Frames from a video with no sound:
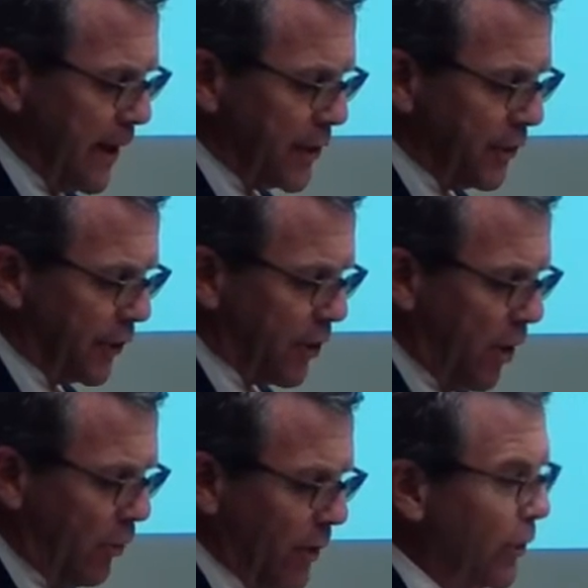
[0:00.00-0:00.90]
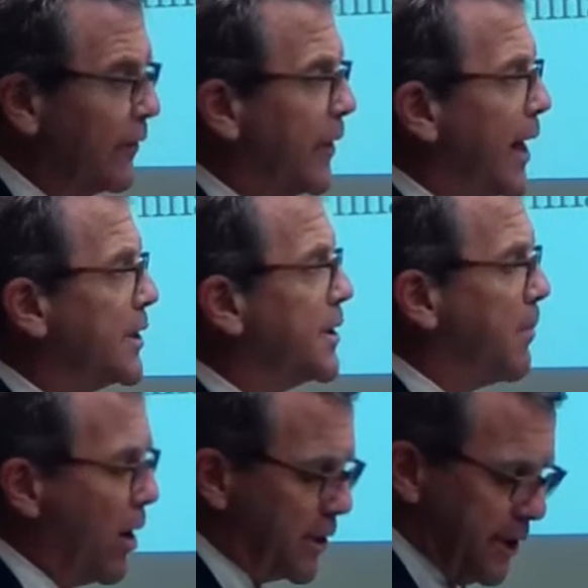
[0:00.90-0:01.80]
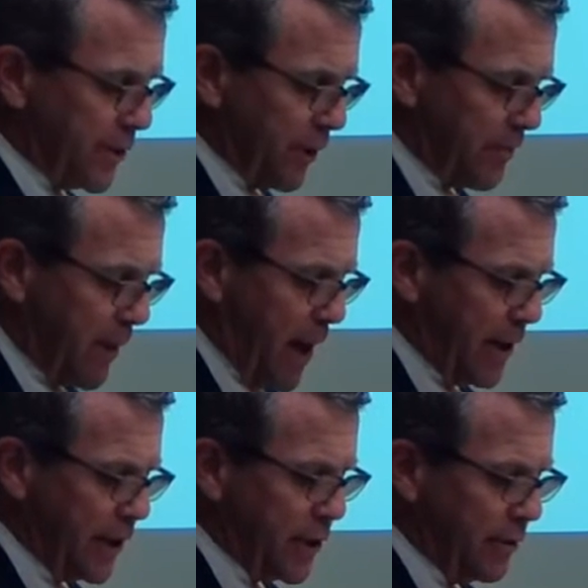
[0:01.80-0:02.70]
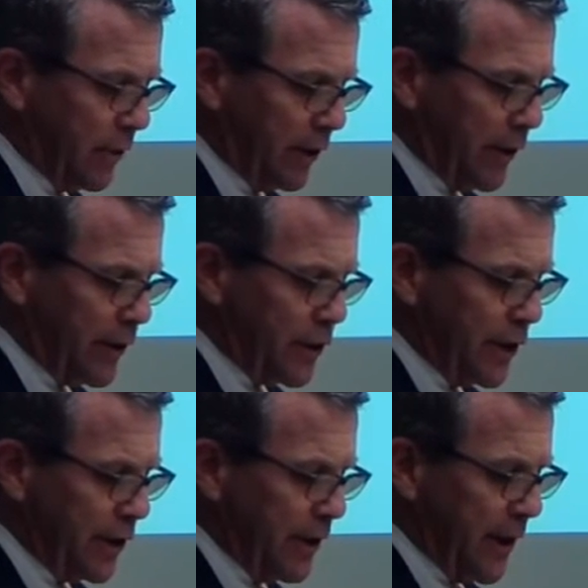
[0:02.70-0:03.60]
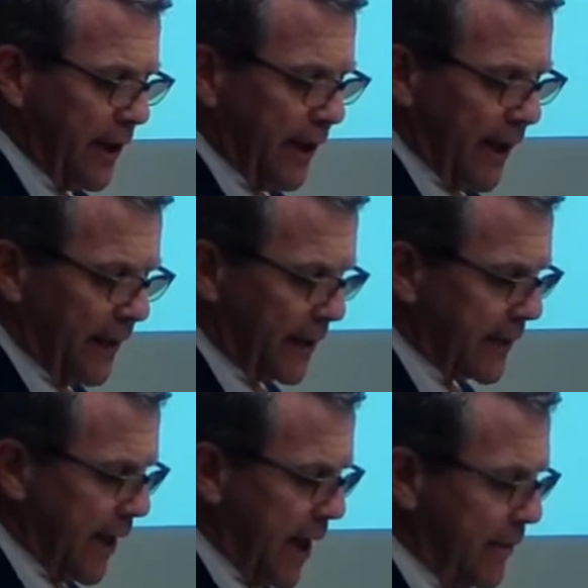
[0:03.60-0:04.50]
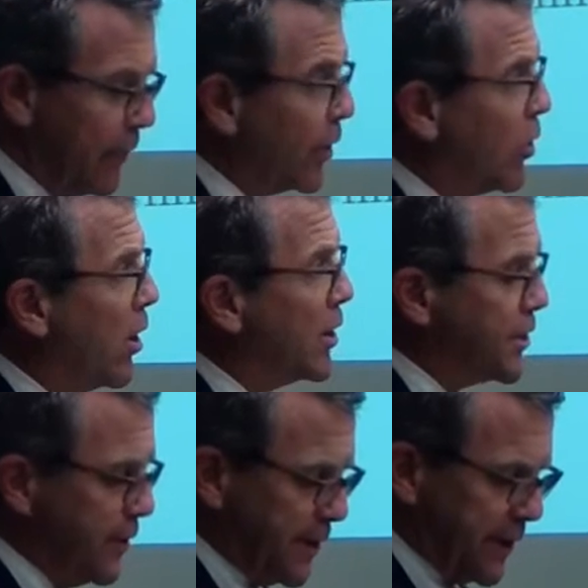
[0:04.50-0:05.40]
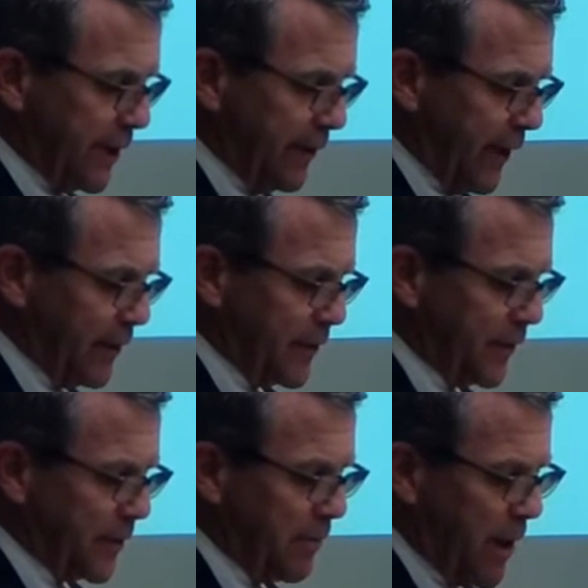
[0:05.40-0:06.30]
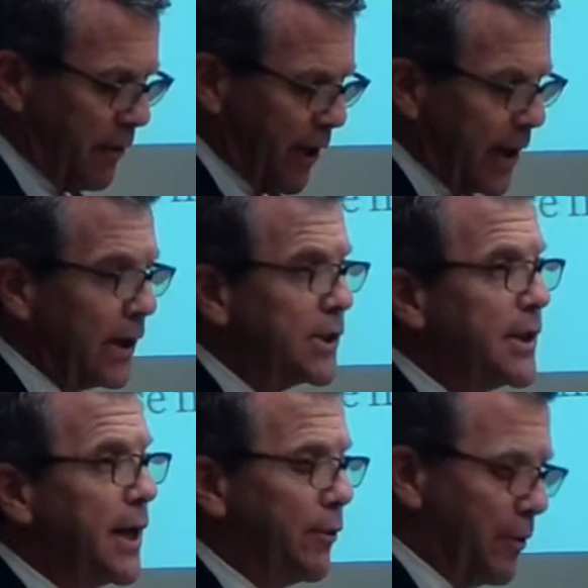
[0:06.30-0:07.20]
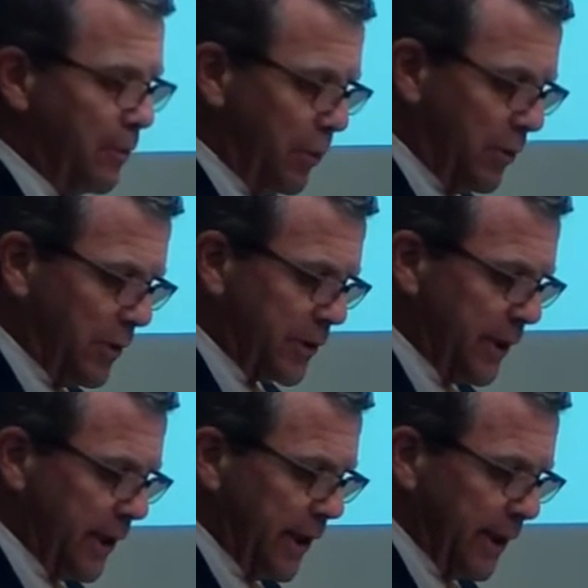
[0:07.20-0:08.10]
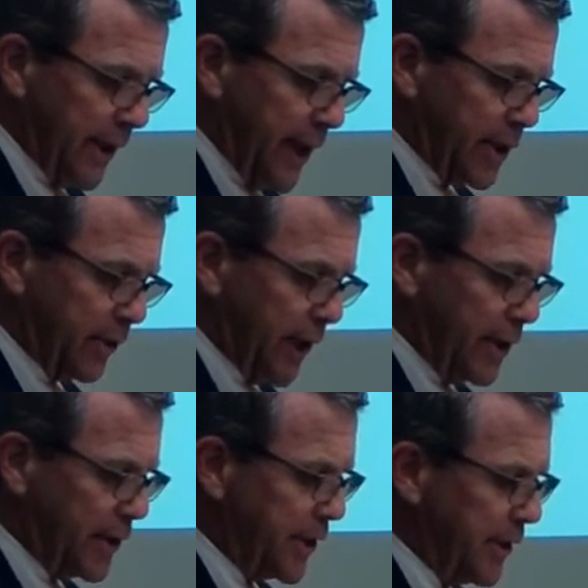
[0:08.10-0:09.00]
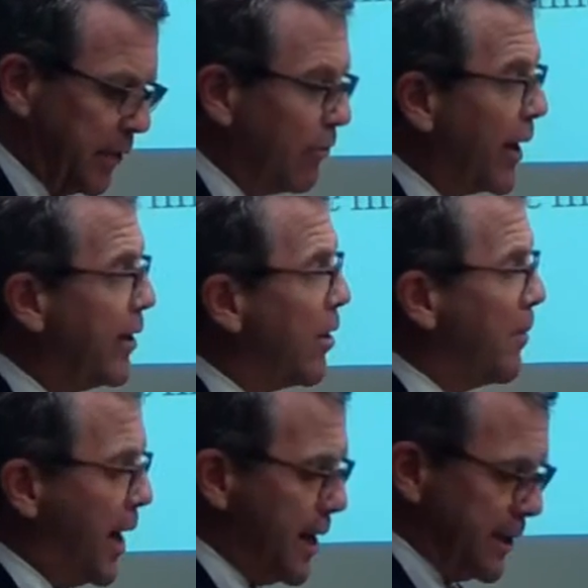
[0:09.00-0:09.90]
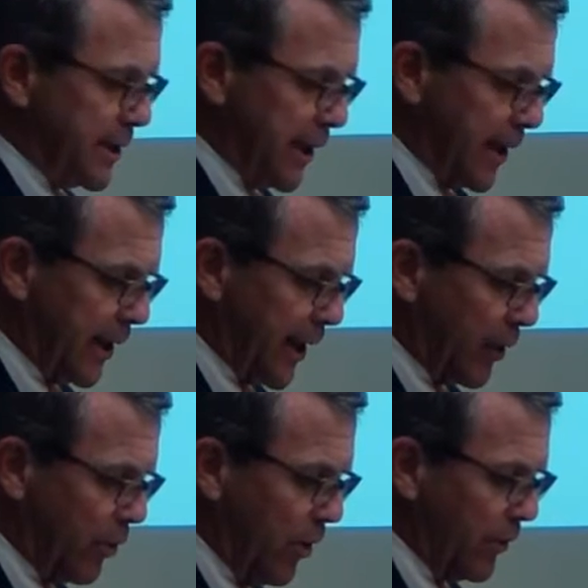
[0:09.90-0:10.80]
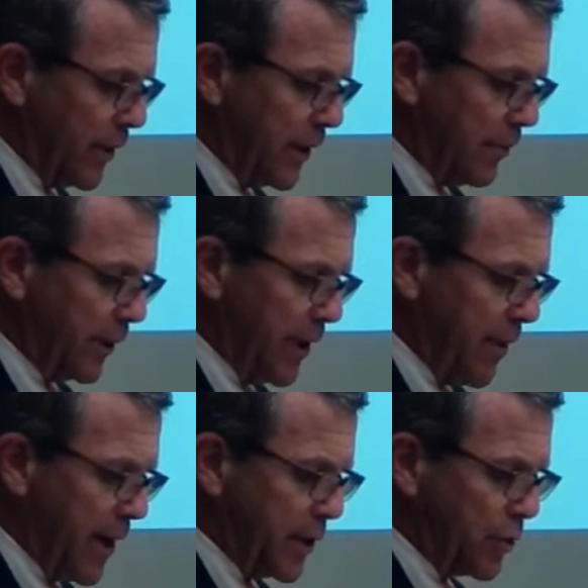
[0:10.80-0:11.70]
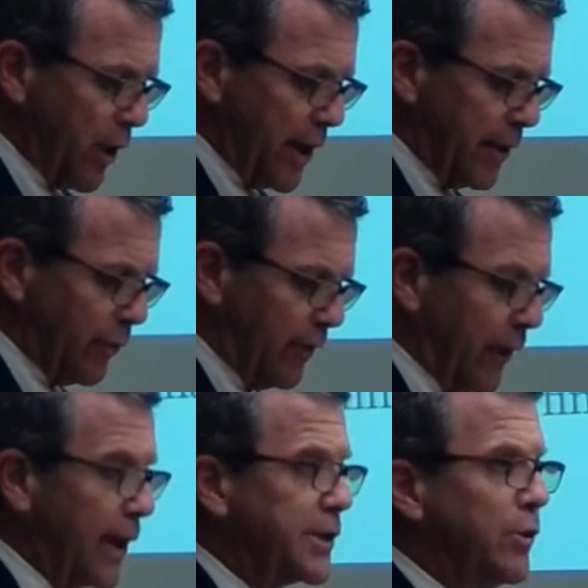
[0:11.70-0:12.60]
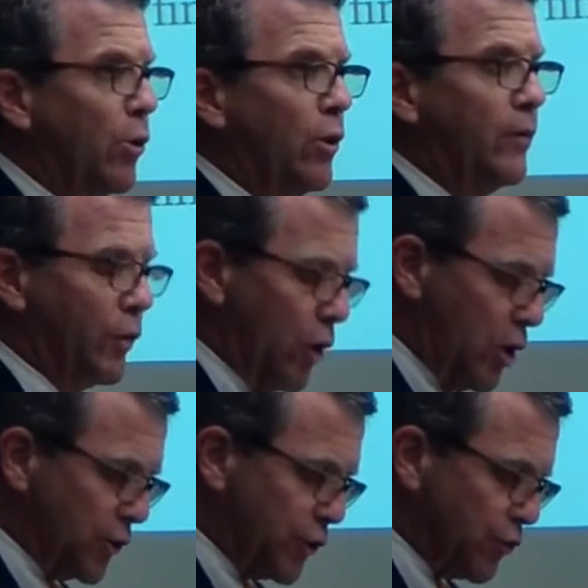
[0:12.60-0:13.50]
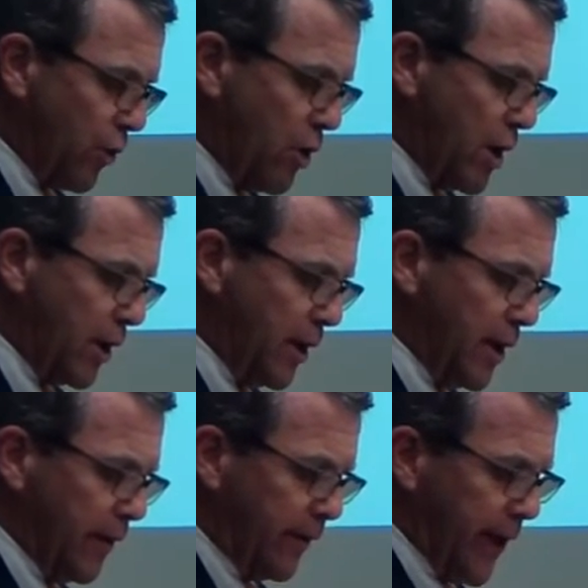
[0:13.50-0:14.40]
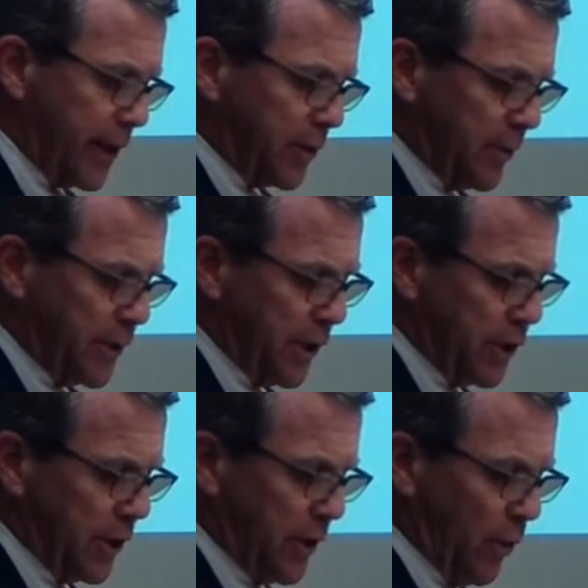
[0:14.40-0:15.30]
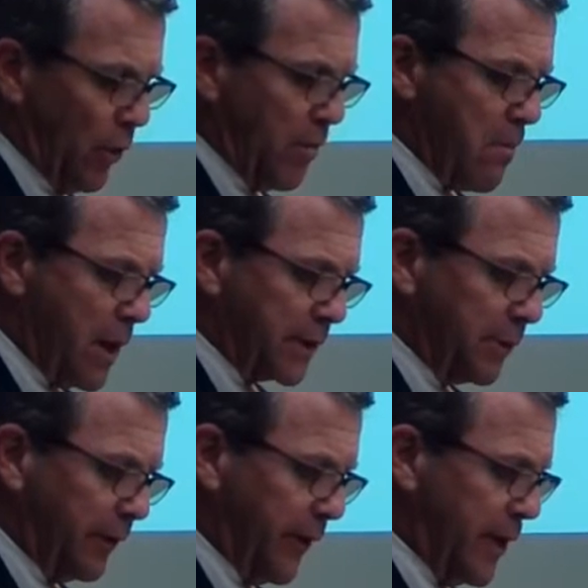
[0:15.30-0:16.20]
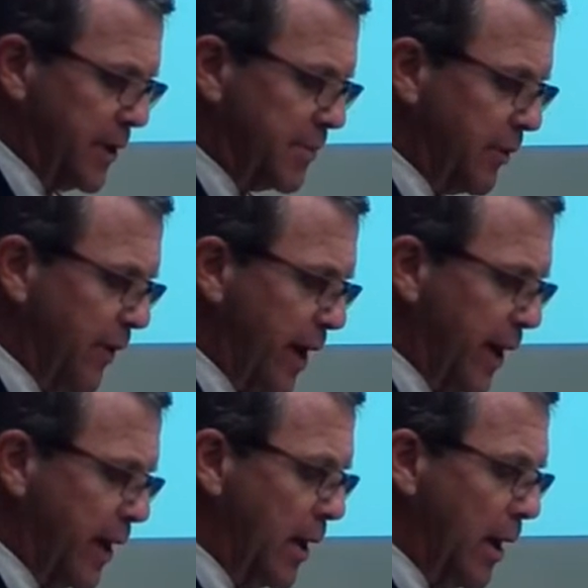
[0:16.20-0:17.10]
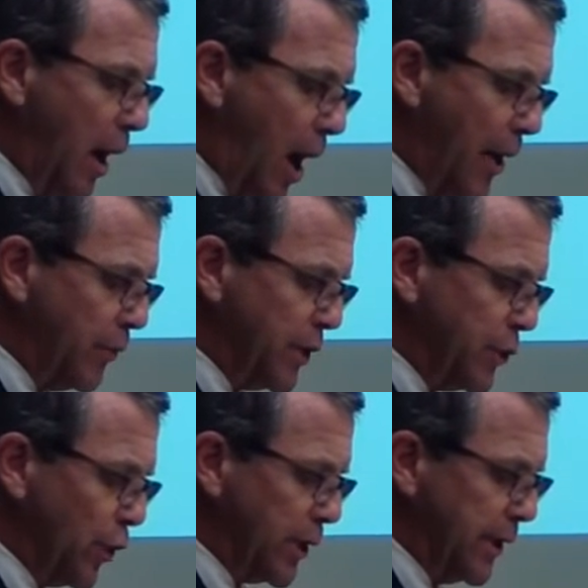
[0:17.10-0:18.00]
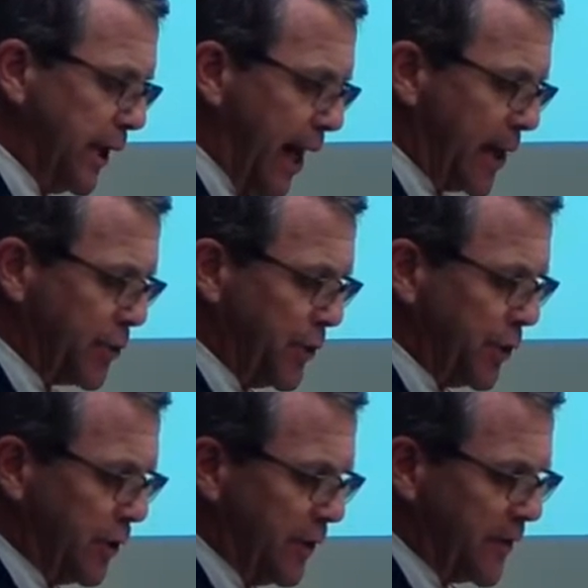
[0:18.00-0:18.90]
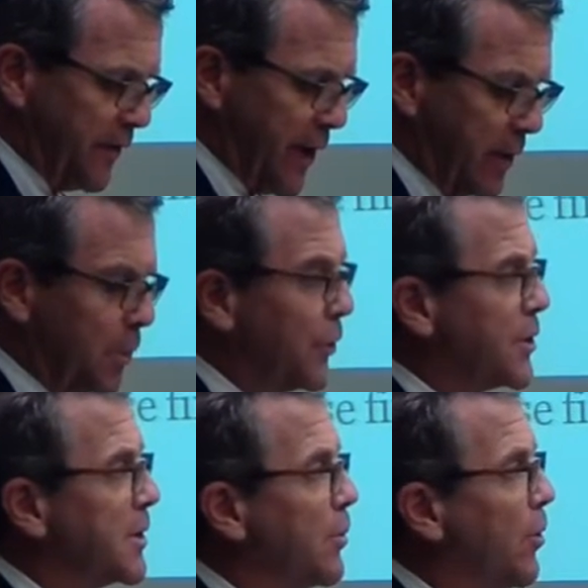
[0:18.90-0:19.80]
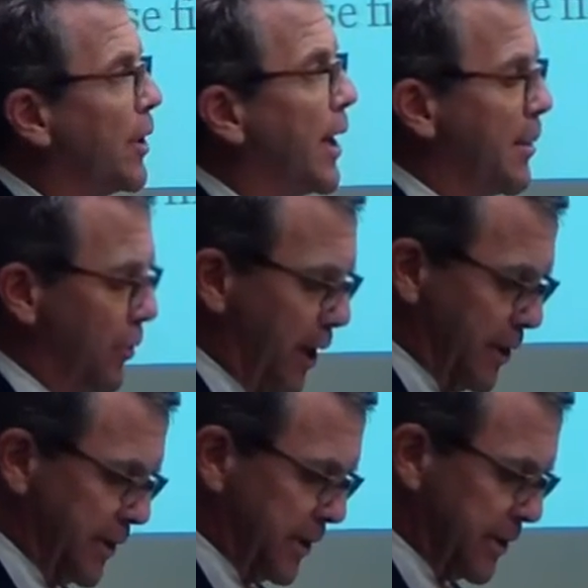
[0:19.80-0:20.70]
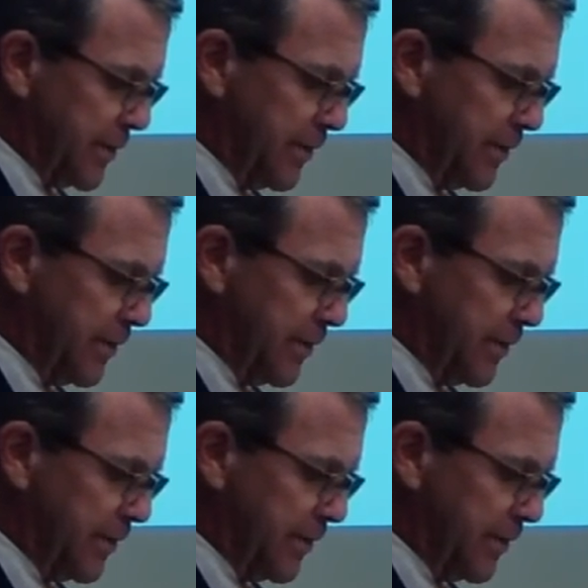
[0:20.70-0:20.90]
As you recall, we refinanced the Parks District bond issue early this year. At that time, in regards to the City of Evansville's bond rating, Standard & Poor's, national agency that rated our bond, said, and I quote, the AA- rating reflects an overall strong financial position with multiple funds providing unrestricted cash reserves available to support operations.